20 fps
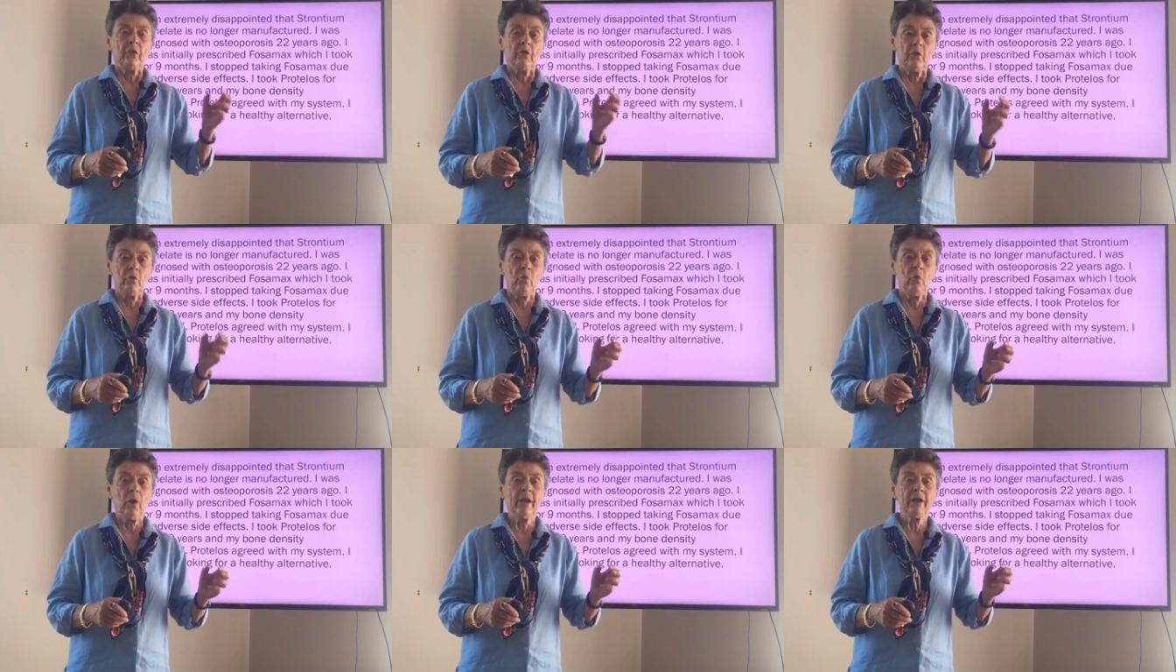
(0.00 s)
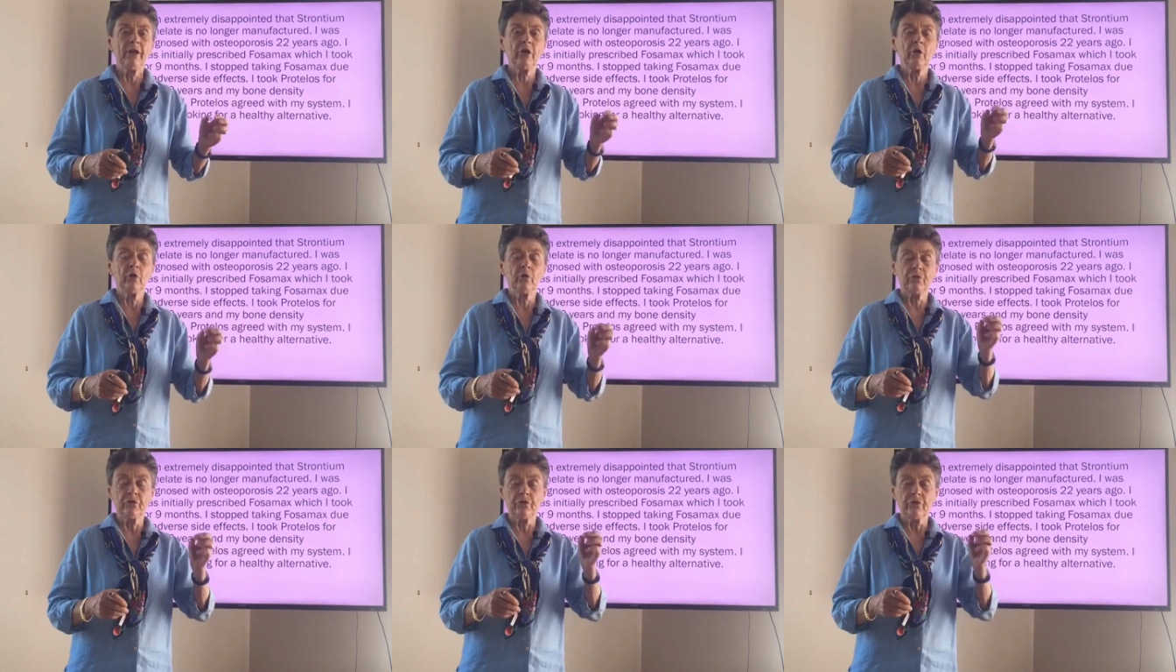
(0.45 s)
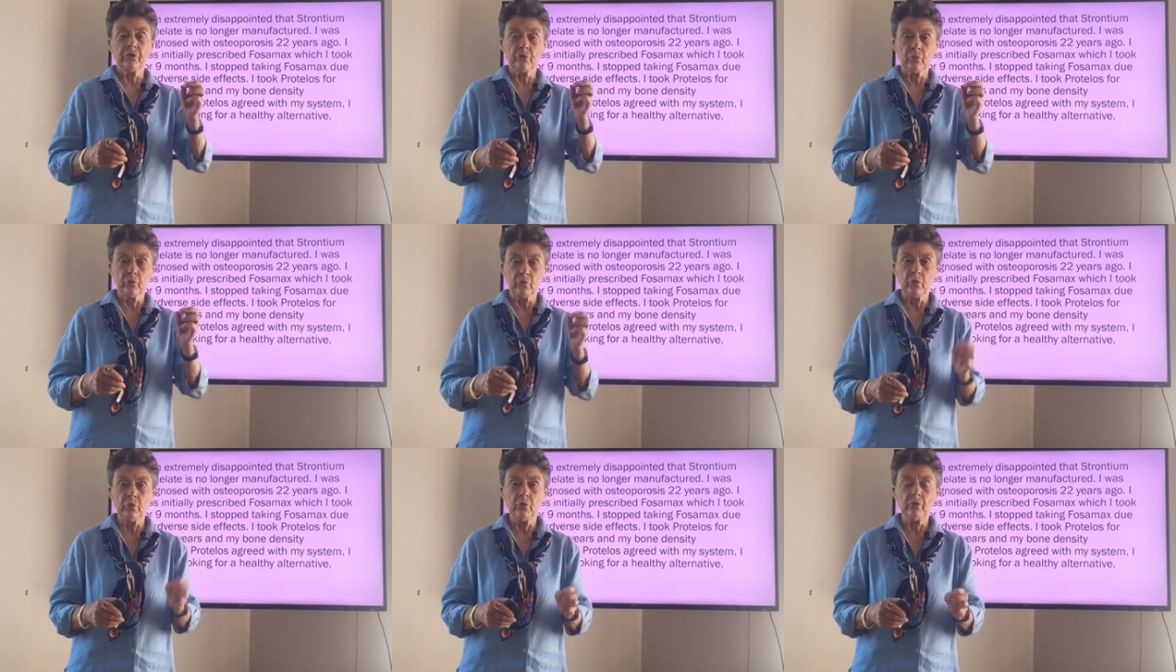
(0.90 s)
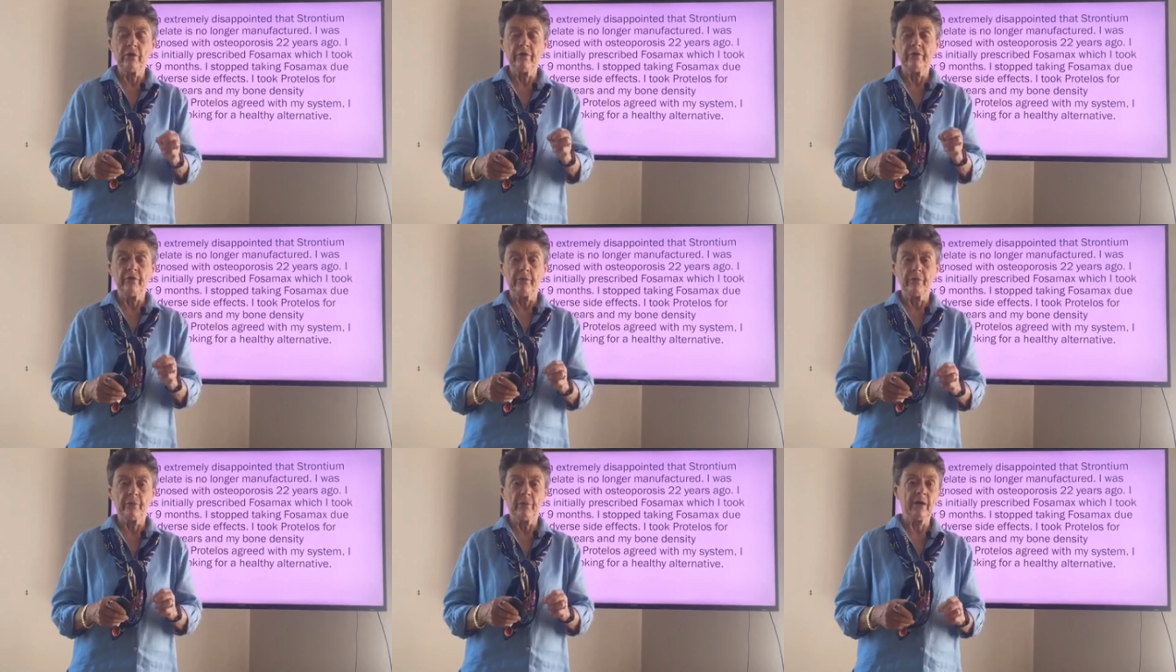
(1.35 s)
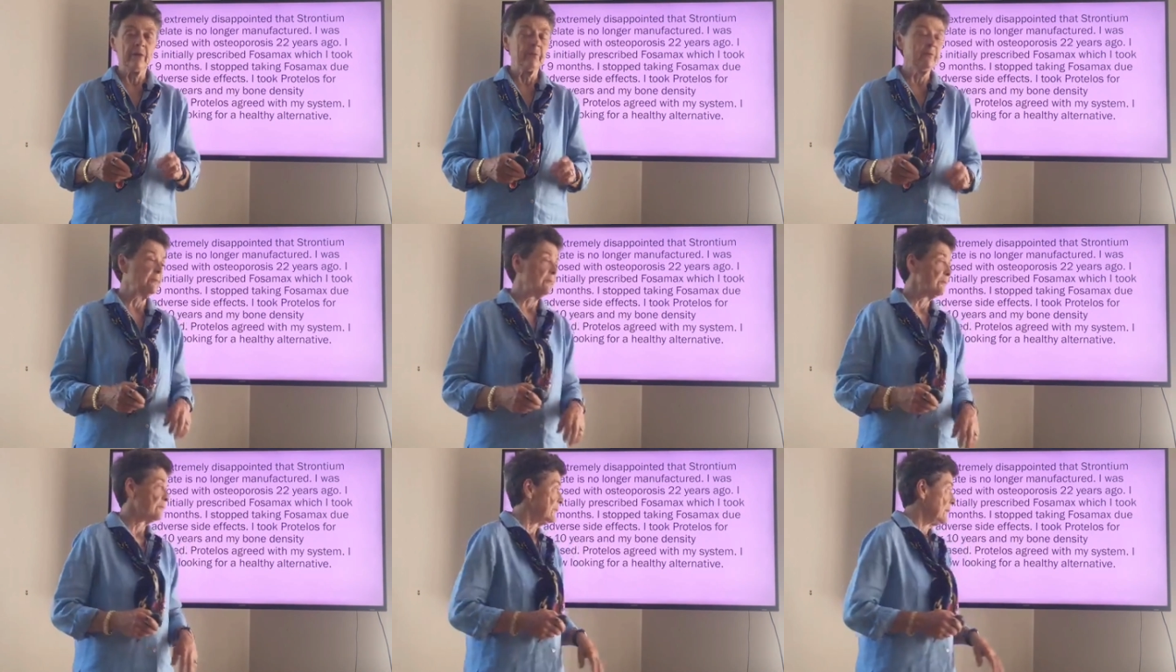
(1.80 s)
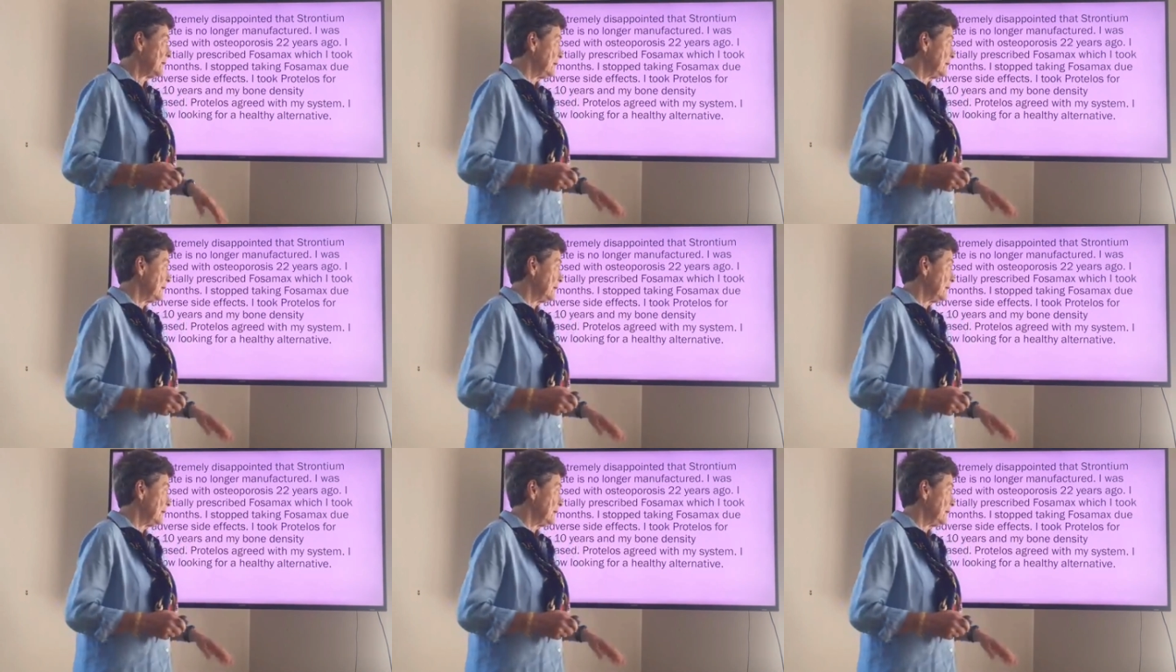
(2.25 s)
You want to go to the root of the problem.